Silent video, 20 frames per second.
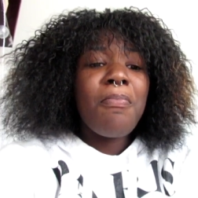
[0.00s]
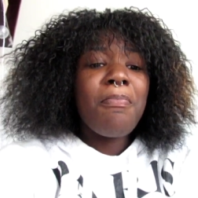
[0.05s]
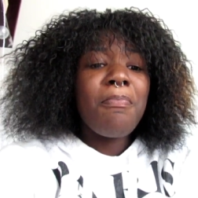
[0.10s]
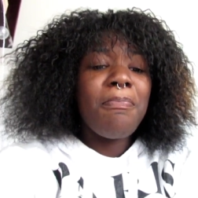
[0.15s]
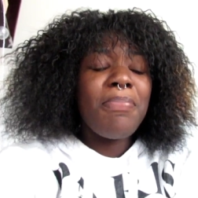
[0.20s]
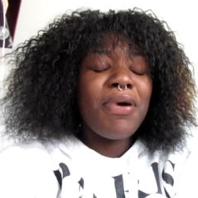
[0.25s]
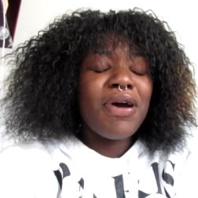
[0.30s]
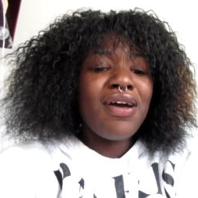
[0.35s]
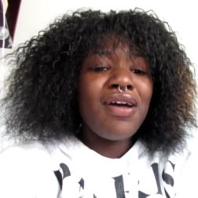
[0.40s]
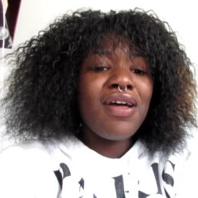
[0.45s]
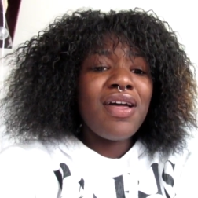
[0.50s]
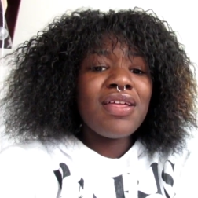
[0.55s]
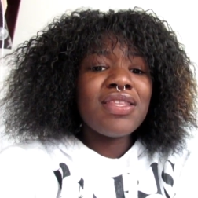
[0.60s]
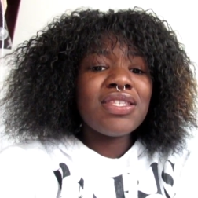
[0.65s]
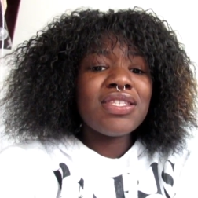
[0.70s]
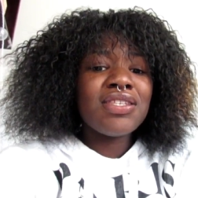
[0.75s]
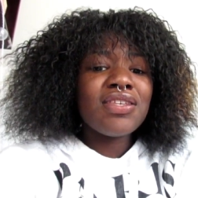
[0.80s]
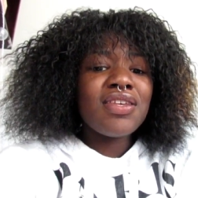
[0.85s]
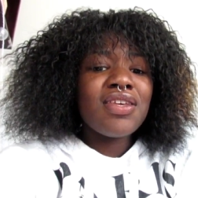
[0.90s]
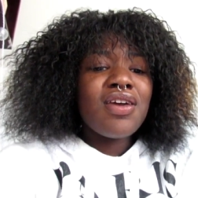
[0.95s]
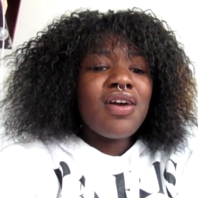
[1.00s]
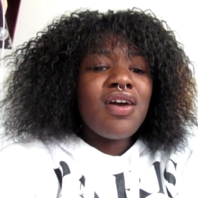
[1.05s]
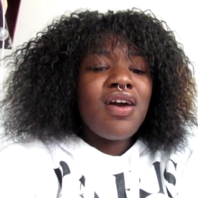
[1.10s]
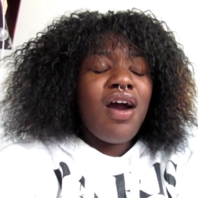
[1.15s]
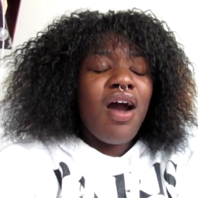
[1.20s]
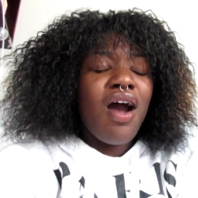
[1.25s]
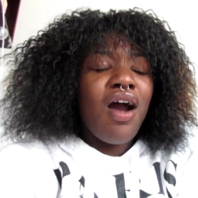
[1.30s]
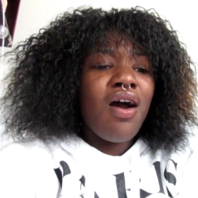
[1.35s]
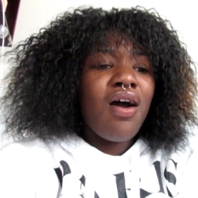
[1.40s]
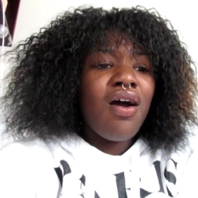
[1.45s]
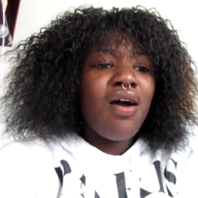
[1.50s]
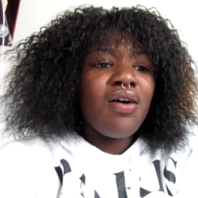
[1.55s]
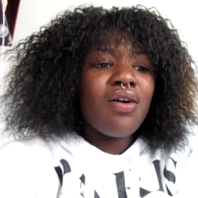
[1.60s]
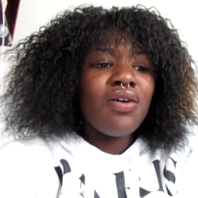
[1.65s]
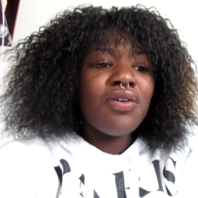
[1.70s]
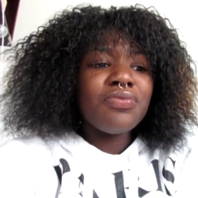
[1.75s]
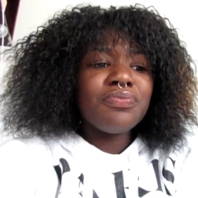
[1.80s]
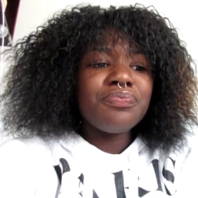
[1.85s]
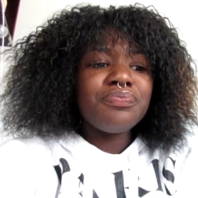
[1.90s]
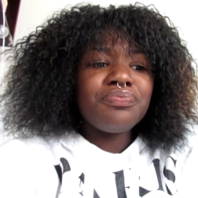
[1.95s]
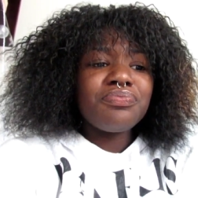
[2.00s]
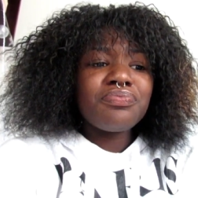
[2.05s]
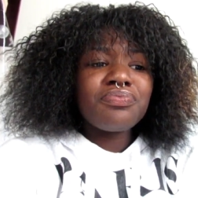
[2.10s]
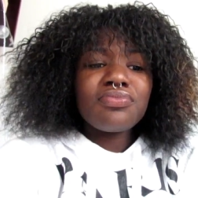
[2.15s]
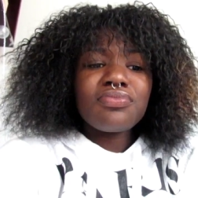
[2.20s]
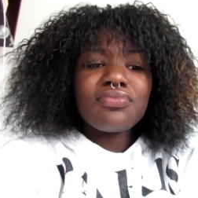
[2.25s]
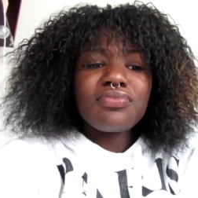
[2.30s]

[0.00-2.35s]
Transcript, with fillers: But um